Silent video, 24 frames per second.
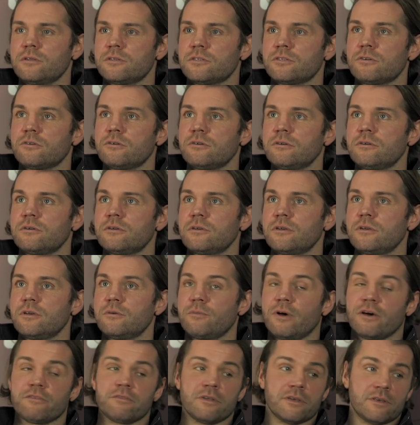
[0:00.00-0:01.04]
So,
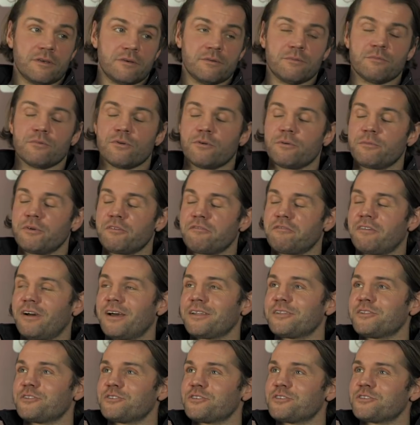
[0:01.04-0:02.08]
but I think probably
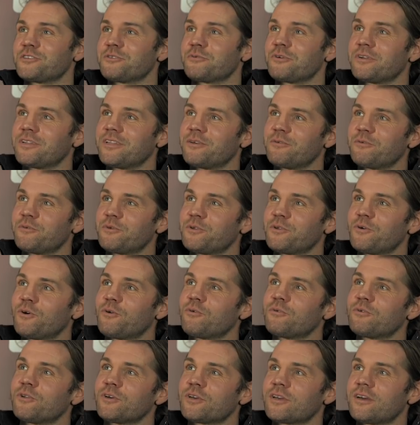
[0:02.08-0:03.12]
McFadden's is the one that we'd
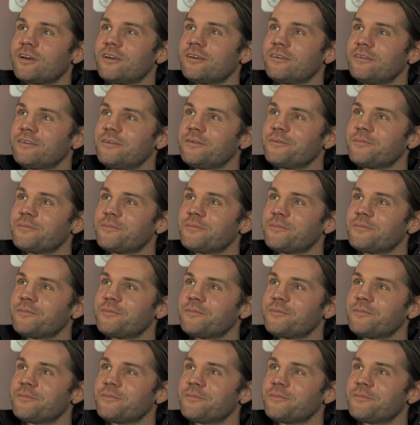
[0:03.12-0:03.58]
all look at.